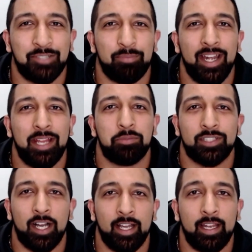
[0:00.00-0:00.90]
My name's
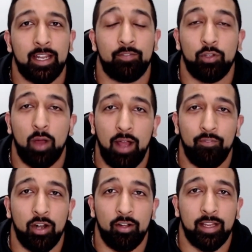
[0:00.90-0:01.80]
Gagan, and if you
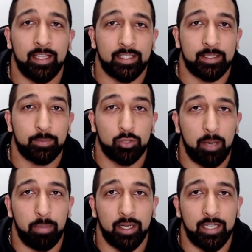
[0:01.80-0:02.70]
haven't already hit the
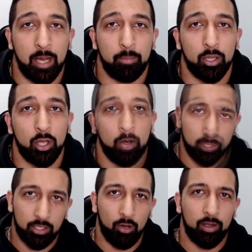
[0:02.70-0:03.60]
subscribe button down below,
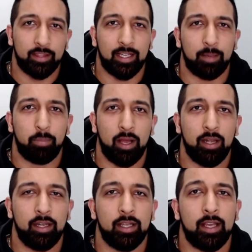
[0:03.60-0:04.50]
go hit that
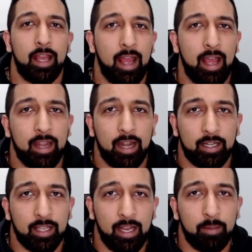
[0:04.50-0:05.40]
button. And
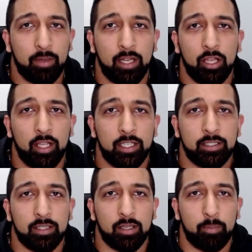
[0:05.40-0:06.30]
today I'm going to tell you
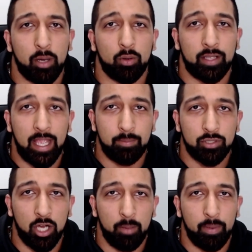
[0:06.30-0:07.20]
guys about
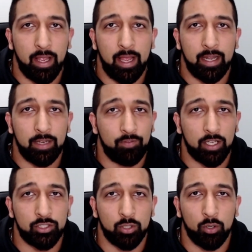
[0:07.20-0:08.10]
GameStop, and if you
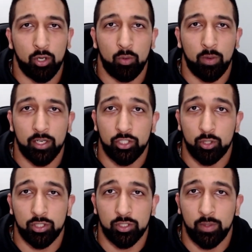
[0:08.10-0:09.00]
guys don't know what a
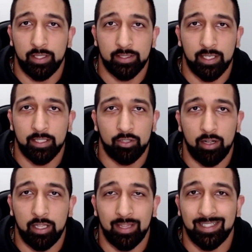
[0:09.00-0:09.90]
short squeeze is or
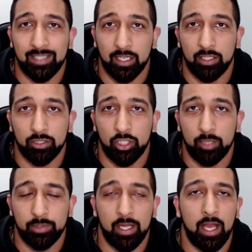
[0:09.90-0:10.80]
any of these technical
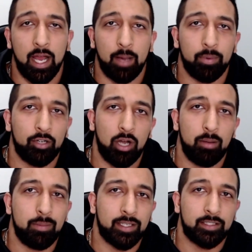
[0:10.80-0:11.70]
terms, I'm going to try
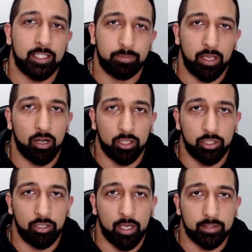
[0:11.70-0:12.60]
my best to explain it all
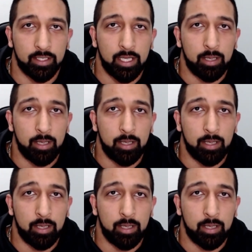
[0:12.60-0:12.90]
to you guys.